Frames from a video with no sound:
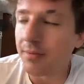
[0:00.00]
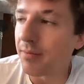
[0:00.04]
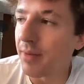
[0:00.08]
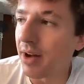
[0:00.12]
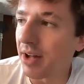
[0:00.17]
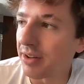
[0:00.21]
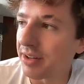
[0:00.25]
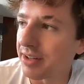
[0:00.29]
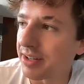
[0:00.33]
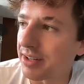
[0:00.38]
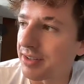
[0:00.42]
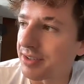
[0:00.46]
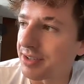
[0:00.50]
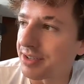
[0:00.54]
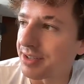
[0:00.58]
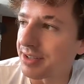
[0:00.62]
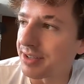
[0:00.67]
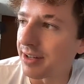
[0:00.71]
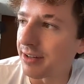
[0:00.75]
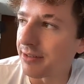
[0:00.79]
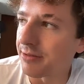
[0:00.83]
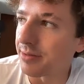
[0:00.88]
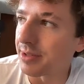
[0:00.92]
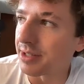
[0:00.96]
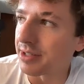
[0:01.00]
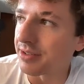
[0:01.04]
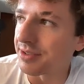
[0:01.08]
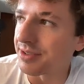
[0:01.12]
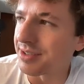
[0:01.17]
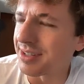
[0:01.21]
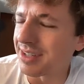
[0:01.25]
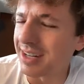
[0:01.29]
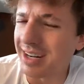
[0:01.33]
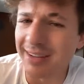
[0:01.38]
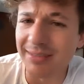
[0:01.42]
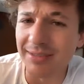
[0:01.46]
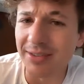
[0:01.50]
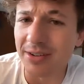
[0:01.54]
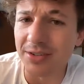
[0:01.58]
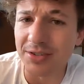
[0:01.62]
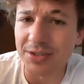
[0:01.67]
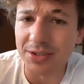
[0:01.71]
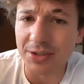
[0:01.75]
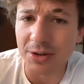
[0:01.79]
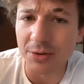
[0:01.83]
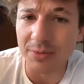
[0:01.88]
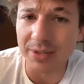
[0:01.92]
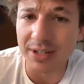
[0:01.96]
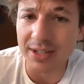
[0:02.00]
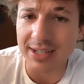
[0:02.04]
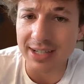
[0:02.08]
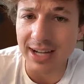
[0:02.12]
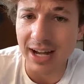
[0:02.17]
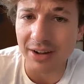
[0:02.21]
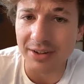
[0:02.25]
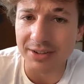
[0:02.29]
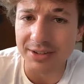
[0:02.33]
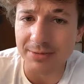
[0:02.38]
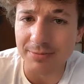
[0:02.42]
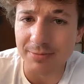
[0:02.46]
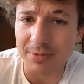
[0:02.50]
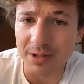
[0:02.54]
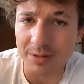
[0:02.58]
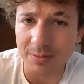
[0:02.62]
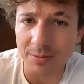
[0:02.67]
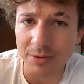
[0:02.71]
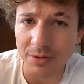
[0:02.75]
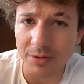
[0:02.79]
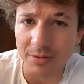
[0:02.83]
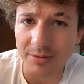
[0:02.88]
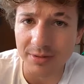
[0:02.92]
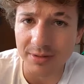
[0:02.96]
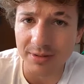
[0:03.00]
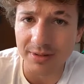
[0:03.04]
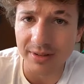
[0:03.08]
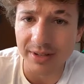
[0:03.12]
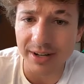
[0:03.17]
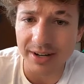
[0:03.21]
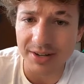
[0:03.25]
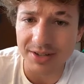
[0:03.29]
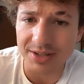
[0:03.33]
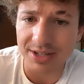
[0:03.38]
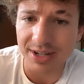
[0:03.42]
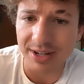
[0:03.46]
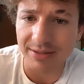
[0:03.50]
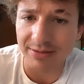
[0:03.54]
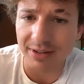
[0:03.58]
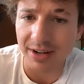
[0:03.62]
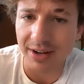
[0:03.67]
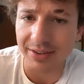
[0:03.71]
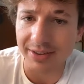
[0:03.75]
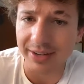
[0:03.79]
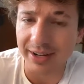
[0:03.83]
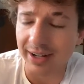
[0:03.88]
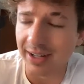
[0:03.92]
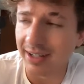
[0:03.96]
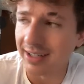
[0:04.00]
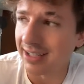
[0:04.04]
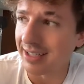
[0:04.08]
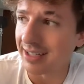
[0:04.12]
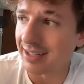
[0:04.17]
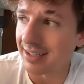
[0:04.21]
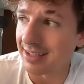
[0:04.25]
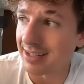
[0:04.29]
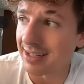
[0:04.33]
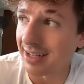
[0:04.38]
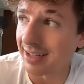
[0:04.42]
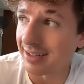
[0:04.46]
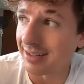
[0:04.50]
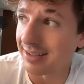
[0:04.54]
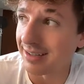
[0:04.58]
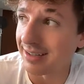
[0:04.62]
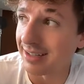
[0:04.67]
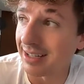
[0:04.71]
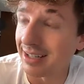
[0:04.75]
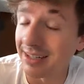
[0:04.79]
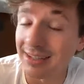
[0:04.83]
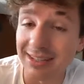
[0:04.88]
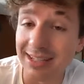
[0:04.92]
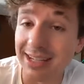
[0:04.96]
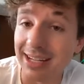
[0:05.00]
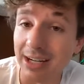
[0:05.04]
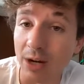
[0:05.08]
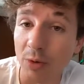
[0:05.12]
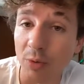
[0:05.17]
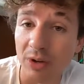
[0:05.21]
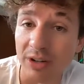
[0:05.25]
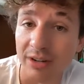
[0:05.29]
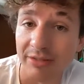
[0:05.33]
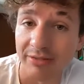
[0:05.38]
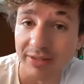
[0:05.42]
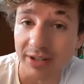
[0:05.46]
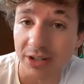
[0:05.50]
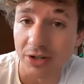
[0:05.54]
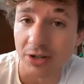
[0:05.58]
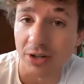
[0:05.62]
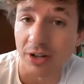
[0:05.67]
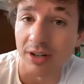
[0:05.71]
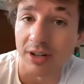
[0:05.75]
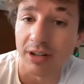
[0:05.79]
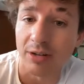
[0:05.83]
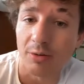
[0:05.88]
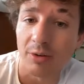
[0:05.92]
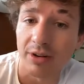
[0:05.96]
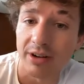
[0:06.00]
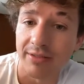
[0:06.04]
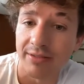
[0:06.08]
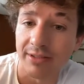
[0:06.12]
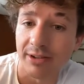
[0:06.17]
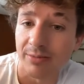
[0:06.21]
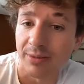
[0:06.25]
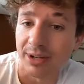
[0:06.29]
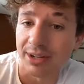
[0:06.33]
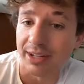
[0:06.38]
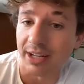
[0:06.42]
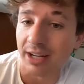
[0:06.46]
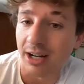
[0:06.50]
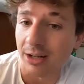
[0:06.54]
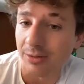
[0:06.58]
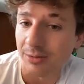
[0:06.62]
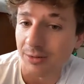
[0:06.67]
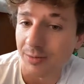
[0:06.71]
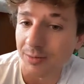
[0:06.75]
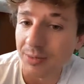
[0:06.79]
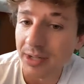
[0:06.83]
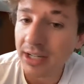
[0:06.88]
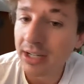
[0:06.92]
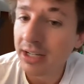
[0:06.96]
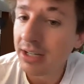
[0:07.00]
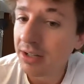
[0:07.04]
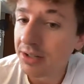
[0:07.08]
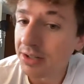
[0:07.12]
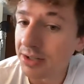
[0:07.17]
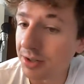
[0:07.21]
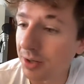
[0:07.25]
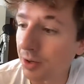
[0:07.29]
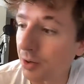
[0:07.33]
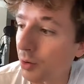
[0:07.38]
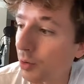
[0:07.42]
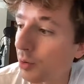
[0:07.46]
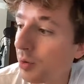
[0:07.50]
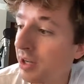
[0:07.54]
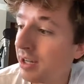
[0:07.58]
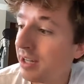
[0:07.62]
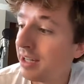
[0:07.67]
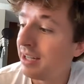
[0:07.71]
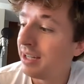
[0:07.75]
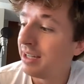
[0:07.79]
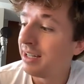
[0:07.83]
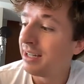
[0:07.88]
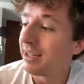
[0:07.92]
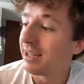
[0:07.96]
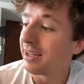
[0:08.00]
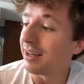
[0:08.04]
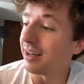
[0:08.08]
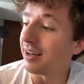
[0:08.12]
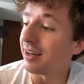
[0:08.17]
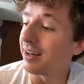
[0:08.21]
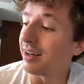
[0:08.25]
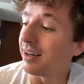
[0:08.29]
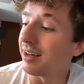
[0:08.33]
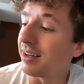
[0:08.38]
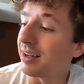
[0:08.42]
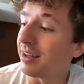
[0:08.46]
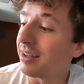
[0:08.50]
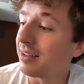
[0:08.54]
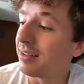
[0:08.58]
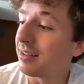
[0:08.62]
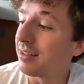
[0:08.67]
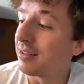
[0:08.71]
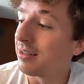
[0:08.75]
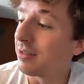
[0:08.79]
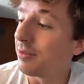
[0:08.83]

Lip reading: melodies and stuff, because I've heard so many talented people layer stuff on there, and it's like I want to feature one of them on the album. So the